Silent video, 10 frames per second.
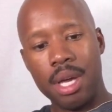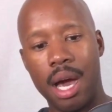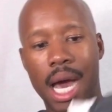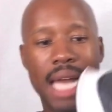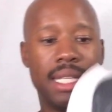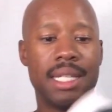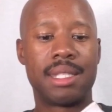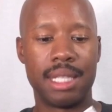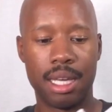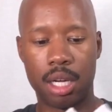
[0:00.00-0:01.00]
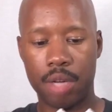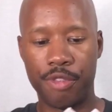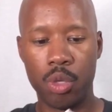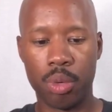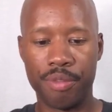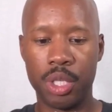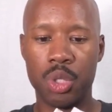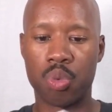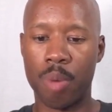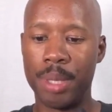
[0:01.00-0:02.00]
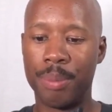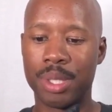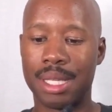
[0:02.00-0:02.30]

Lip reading: I did see a few reviews where people